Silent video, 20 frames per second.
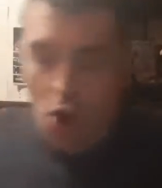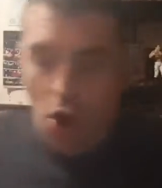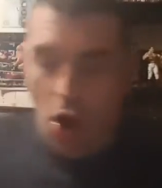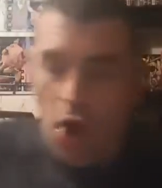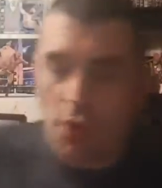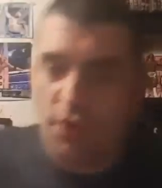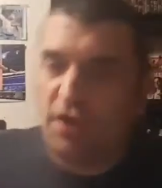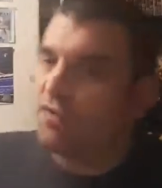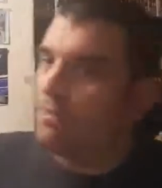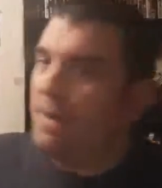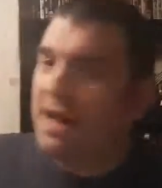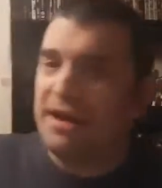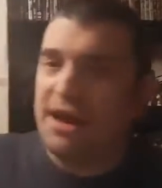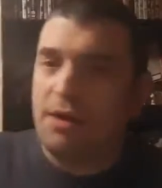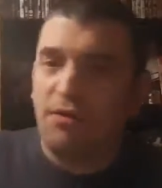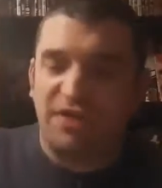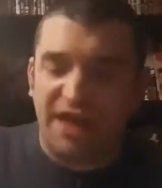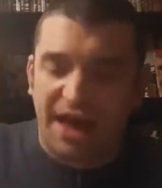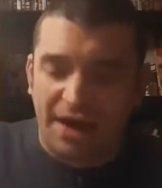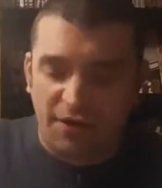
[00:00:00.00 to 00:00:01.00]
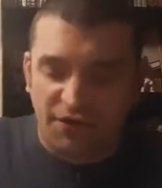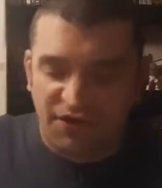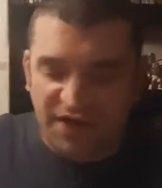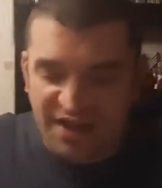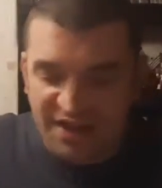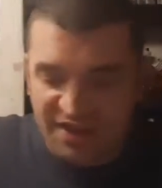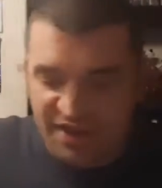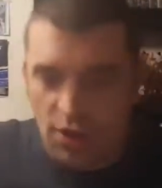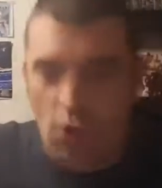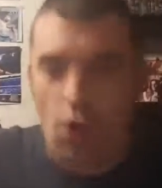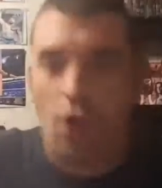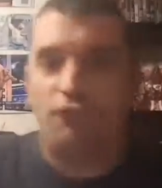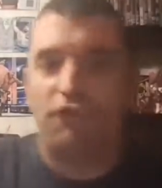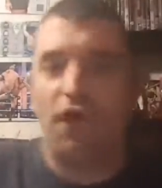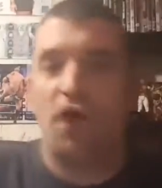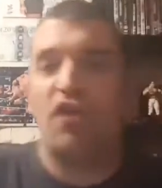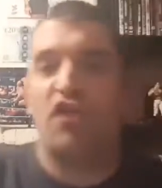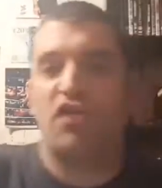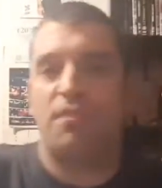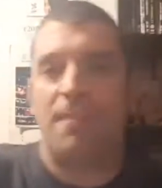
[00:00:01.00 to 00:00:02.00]
On the SmackDown side of things,
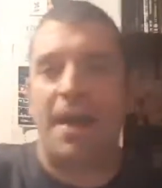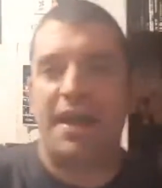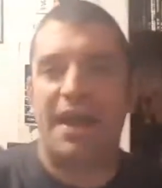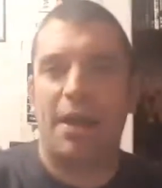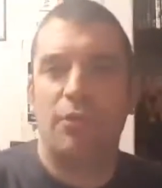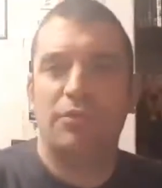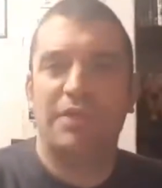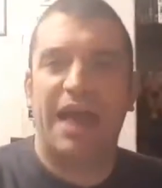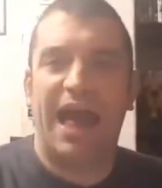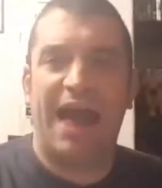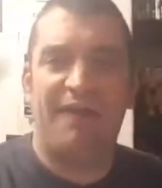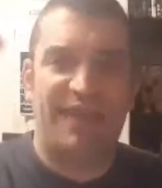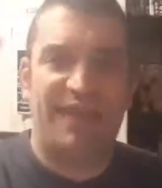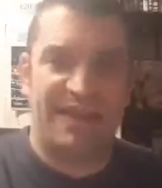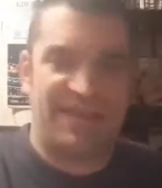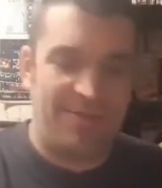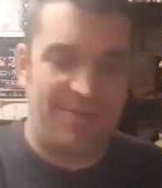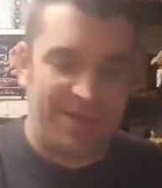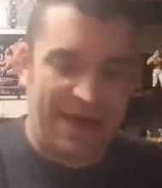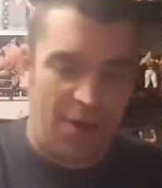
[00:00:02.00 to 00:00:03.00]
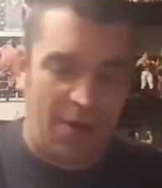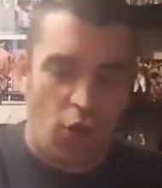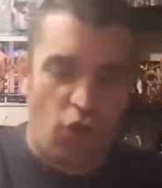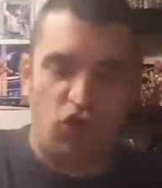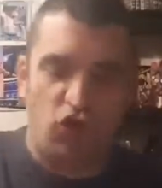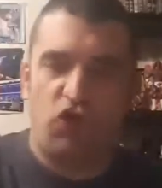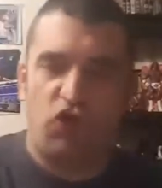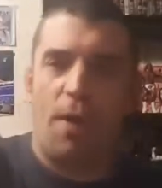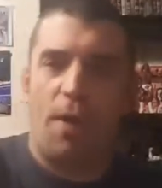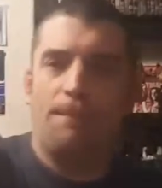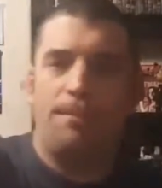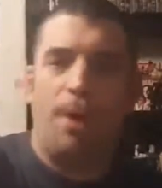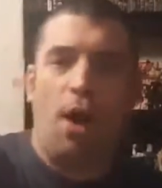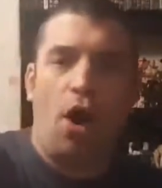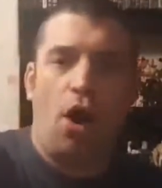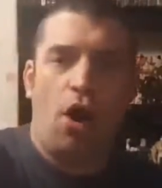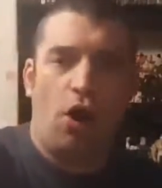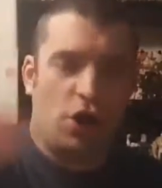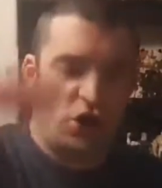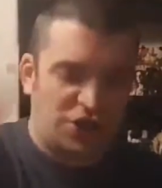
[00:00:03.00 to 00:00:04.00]
for the SmackDown Live Tag Team titles, The
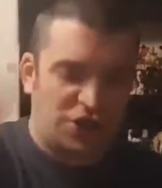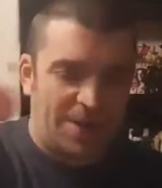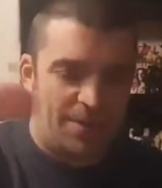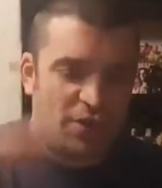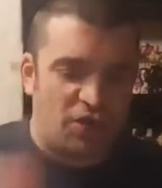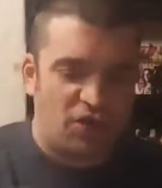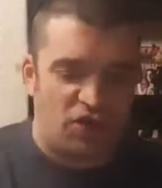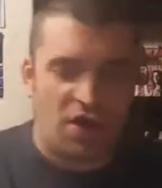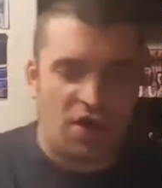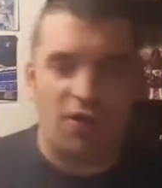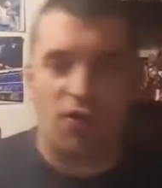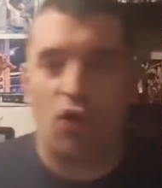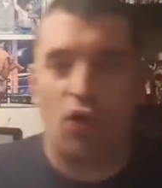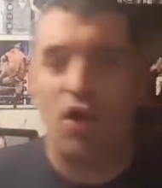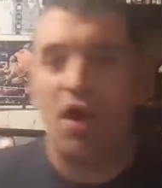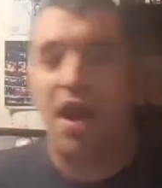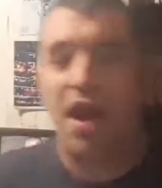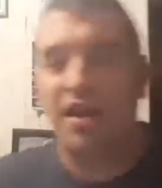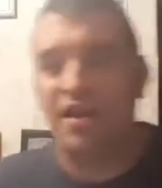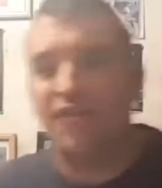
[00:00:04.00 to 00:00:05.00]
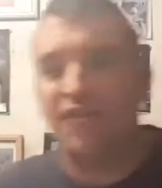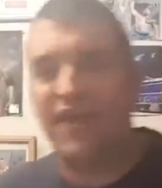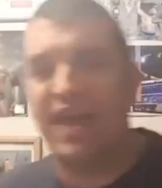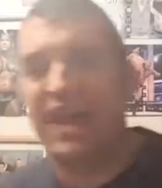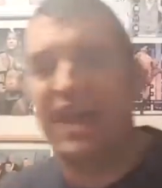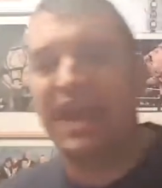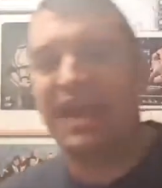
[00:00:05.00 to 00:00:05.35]
Bar, Sheamus and Cesaro defending